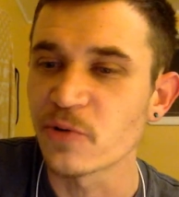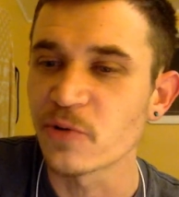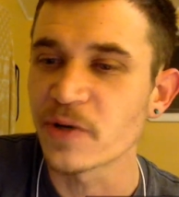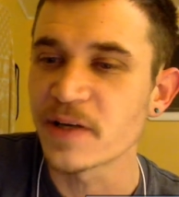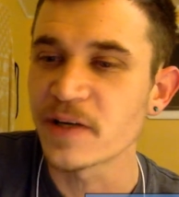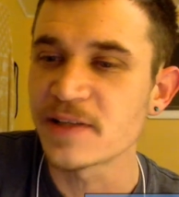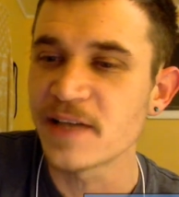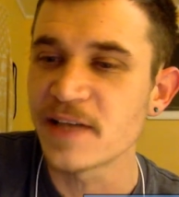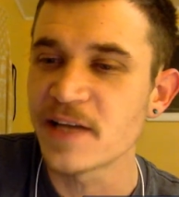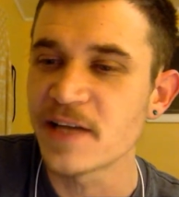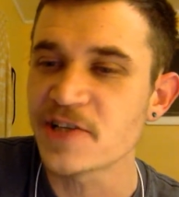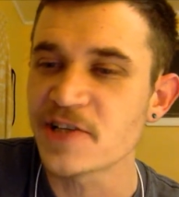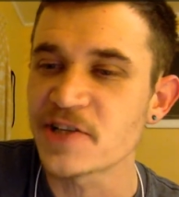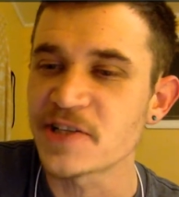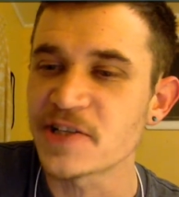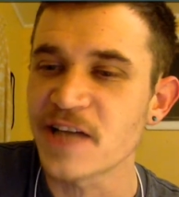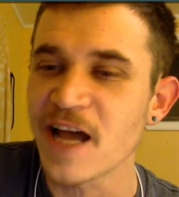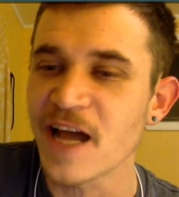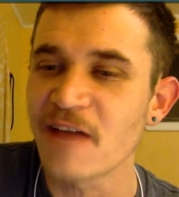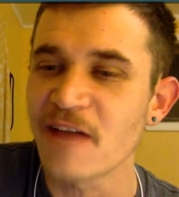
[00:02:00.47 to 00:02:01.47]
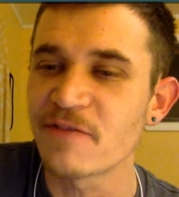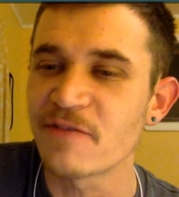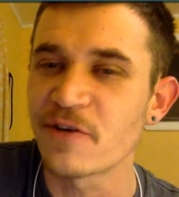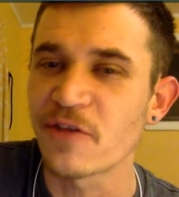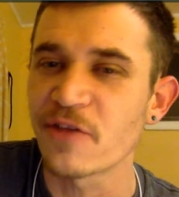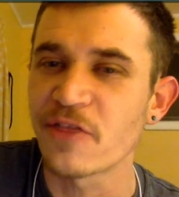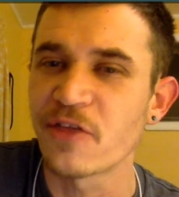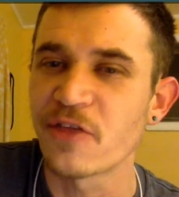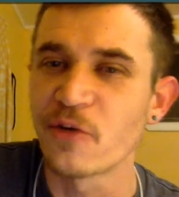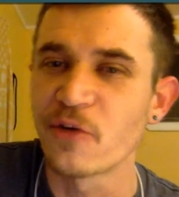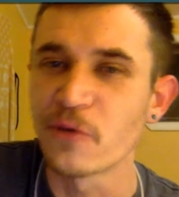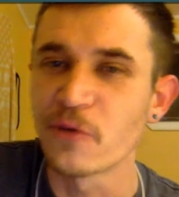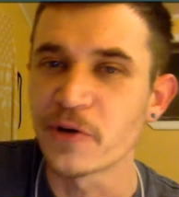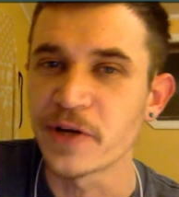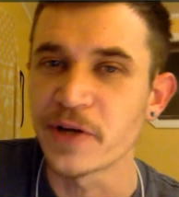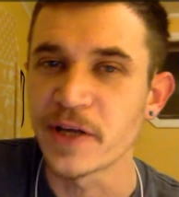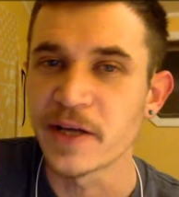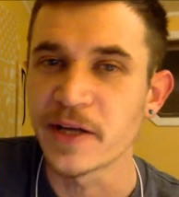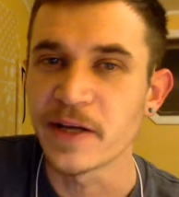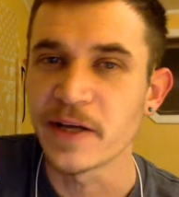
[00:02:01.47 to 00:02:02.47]
organization to have the
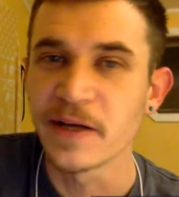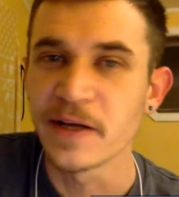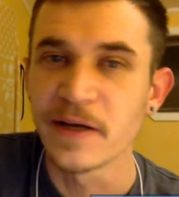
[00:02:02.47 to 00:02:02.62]
authority